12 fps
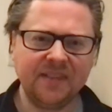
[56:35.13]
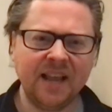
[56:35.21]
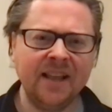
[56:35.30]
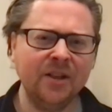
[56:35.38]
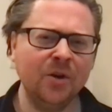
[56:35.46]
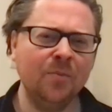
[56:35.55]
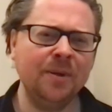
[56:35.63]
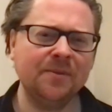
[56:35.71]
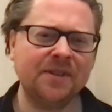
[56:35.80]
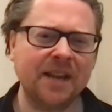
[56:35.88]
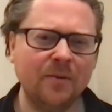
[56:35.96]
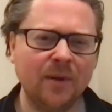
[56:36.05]
And a lot of people
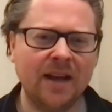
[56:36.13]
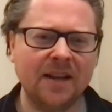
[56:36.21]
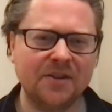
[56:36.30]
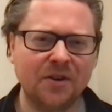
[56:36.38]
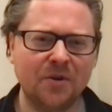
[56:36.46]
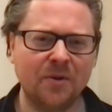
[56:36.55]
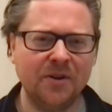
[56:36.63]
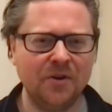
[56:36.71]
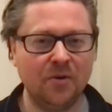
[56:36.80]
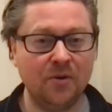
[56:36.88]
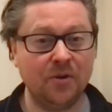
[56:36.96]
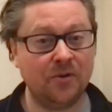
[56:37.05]
say, well, Alexander Quinn,
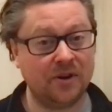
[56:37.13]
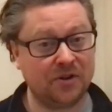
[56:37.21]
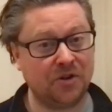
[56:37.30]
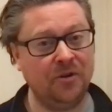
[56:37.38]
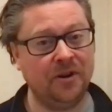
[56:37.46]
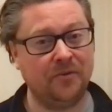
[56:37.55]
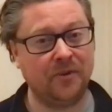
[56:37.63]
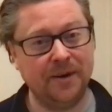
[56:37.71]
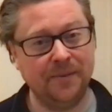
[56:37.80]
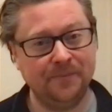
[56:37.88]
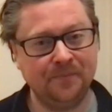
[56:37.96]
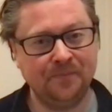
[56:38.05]
you're you're Arcturian,
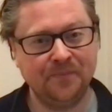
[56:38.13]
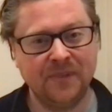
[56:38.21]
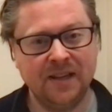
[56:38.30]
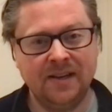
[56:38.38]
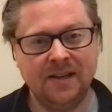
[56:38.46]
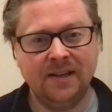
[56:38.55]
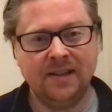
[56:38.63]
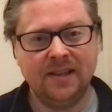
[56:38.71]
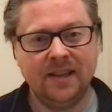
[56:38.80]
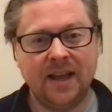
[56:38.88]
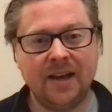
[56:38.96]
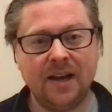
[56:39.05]
right?
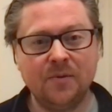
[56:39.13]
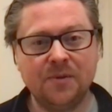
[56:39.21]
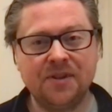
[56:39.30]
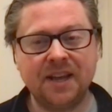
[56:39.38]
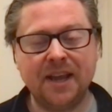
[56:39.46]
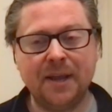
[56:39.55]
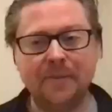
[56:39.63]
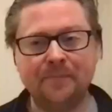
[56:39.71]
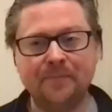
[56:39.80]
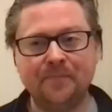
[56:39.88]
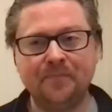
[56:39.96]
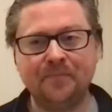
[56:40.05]
And I will say,
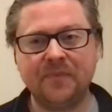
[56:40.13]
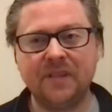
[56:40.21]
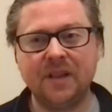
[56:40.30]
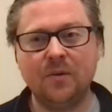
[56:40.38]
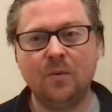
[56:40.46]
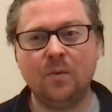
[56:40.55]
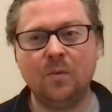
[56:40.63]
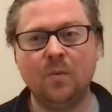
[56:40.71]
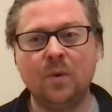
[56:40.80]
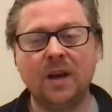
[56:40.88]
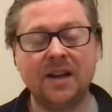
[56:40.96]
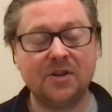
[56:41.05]

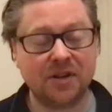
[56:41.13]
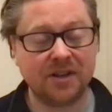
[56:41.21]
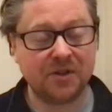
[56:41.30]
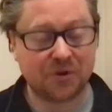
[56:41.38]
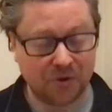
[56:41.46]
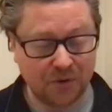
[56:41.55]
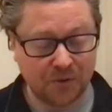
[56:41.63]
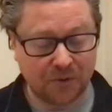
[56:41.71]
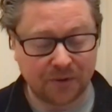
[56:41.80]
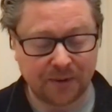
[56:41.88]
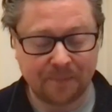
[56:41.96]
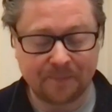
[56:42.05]
well, actually, the truth